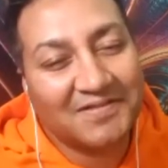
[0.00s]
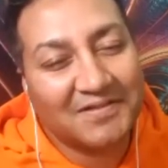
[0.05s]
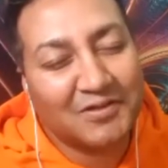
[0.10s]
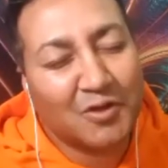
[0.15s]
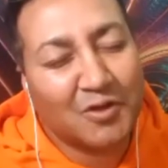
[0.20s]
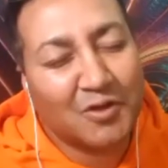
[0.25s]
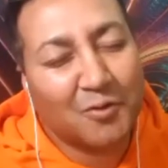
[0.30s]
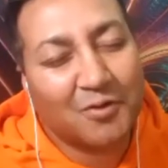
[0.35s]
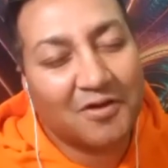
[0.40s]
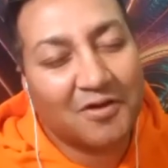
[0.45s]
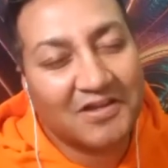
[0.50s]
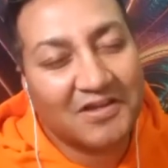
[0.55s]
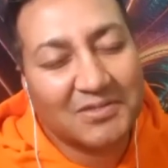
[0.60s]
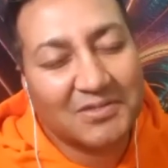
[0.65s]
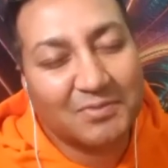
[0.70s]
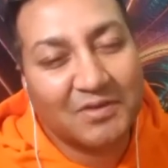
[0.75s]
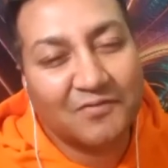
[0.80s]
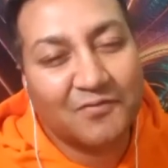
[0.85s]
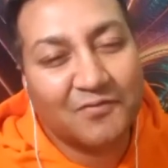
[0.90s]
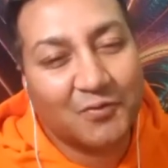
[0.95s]
No one likes to
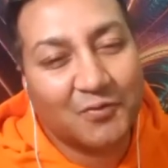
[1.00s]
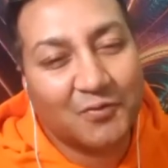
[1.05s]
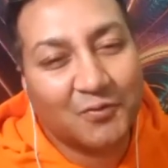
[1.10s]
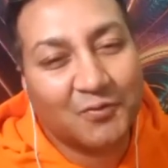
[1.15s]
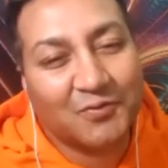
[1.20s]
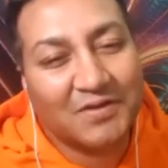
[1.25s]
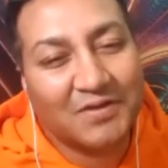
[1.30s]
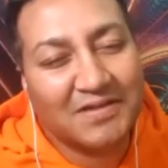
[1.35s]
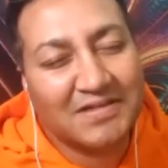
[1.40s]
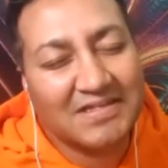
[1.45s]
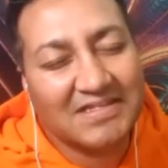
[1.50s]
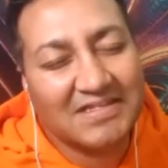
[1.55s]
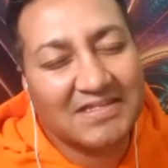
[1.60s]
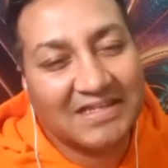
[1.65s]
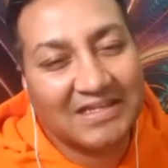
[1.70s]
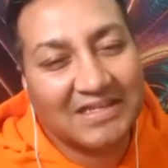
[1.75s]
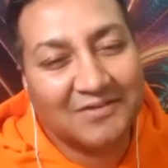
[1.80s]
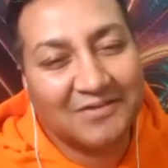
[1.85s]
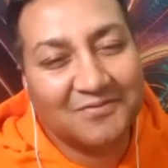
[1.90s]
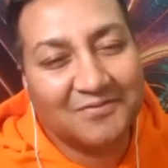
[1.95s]
be fooled and
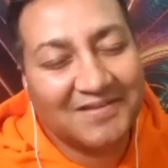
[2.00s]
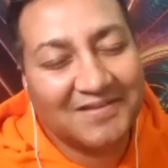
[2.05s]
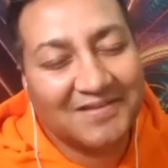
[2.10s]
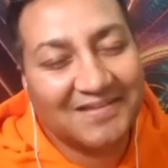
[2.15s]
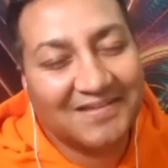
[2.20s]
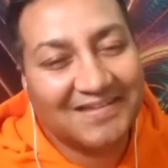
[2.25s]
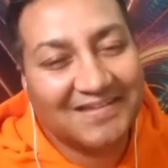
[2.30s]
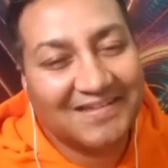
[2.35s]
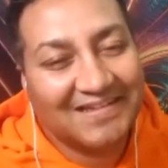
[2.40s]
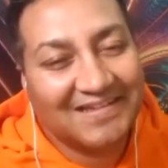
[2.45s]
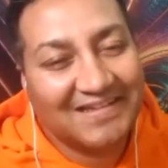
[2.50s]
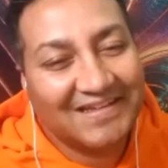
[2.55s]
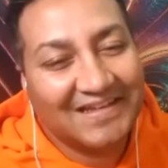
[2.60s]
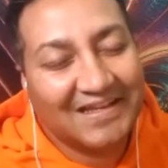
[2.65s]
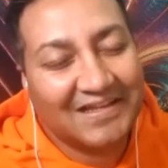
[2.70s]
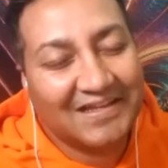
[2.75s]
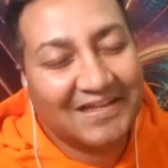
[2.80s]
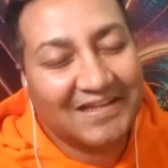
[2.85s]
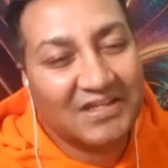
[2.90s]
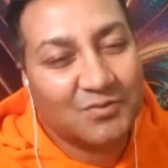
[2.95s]
deceived
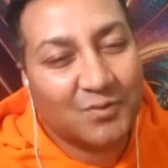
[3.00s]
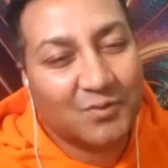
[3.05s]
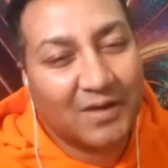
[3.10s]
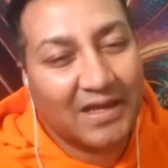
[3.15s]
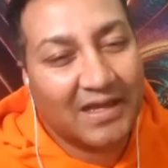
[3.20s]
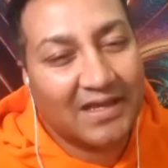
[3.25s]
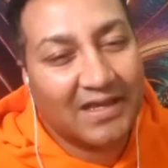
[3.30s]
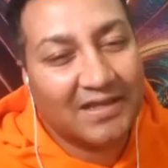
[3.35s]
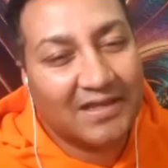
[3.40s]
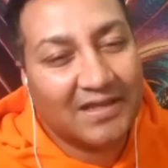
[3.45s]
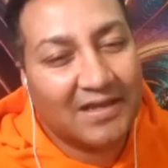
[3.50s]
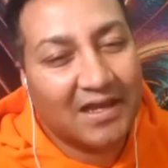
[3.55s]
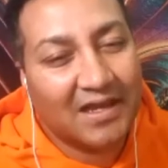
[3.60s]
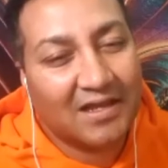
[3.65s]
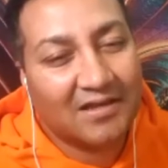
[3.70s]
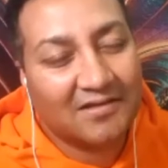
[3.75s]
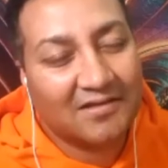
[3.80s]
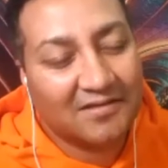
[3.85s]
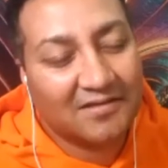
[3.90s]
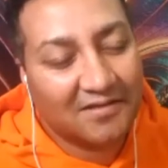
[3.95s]
in this way.
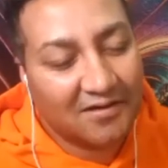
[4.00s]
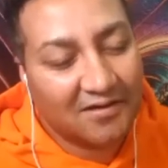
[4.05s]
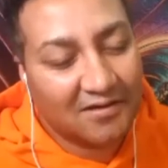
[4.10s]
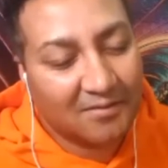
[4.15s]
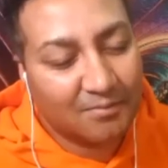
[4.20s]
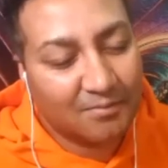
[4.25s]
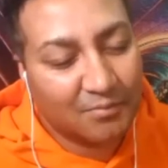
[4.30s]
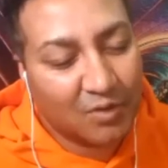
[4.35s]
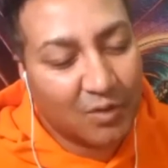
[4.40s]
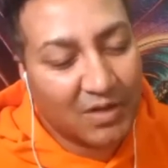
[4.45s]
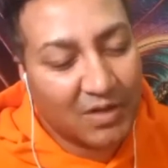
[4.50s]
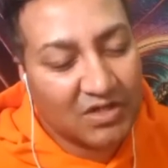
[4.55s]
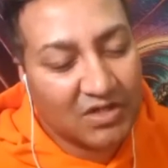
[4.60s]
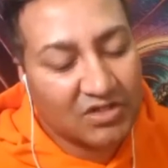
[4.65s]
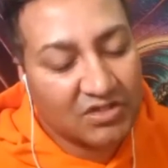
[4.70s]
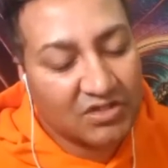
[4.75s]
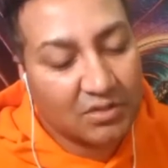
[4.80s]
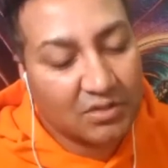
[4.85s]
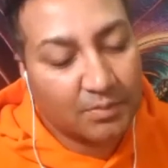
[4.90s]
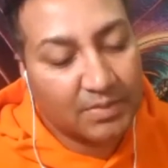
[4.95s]
And
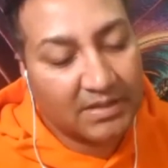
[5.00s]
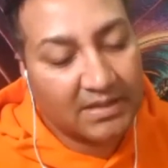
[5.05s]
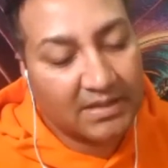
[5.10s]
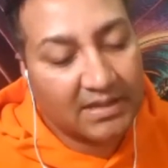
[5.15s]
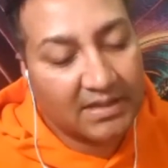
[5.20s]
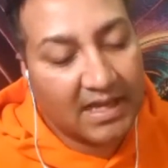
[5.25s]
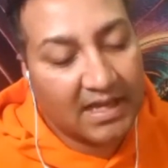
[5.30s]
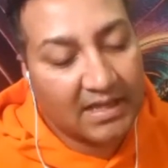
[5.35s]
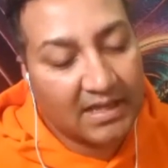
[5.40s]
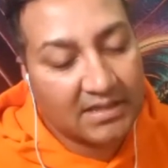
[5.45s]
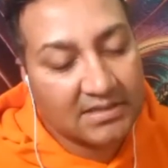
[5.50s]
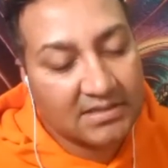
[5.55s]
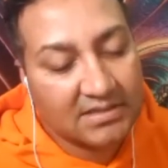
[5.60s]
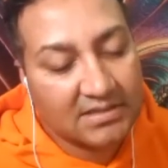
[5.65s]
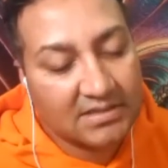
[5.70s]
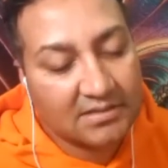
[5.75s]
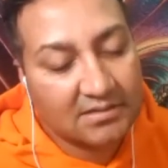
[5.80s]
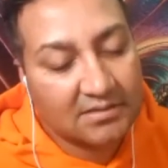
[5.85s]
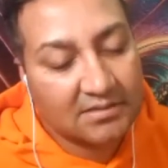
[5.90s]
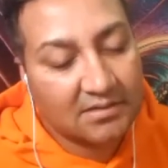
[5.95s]
questions are being
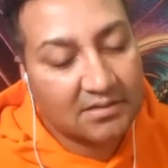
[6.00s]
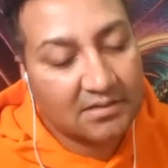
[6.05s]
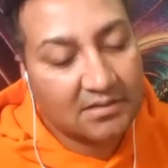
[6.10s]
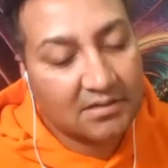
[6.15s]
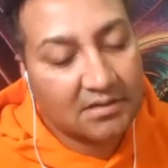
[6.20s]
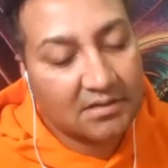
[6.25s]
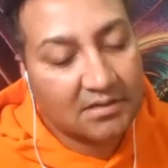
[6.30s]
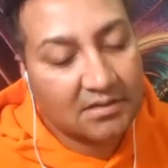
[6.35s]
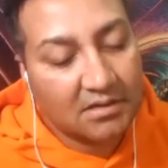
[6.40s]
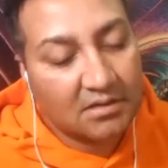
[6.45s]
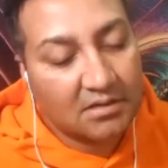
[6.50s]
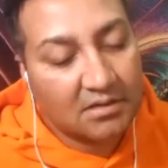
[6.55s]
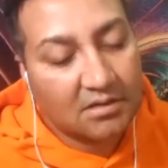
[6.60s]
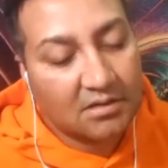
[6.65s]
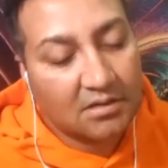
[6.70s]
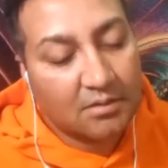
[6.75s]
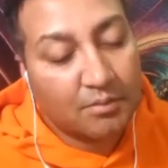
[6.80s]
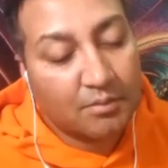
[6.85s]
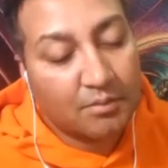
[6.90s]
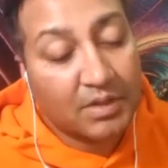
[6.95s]
asked.
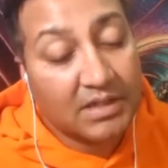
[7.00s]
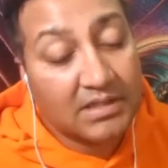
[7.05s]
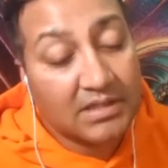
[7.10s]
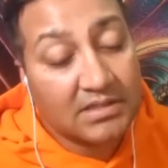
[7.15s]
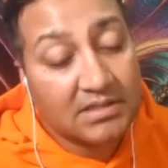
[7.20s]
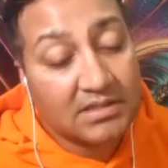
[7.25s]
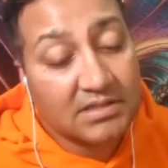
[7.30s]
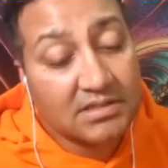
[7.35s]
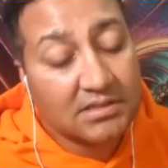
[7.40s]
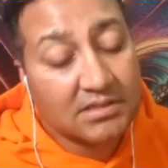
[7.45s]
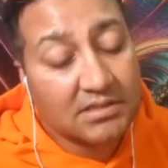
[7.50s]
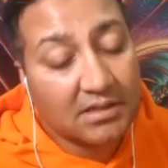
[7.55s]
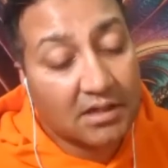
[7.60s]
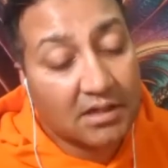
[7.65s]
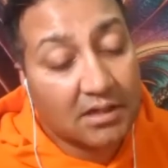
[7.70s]
But it's...